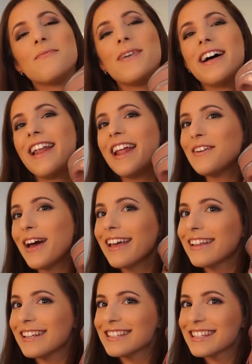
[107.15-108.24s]
But anyway,
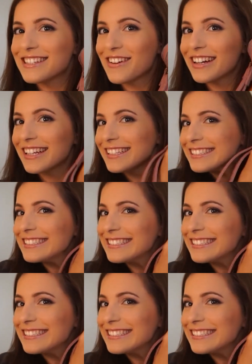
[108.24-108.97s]
let's get started.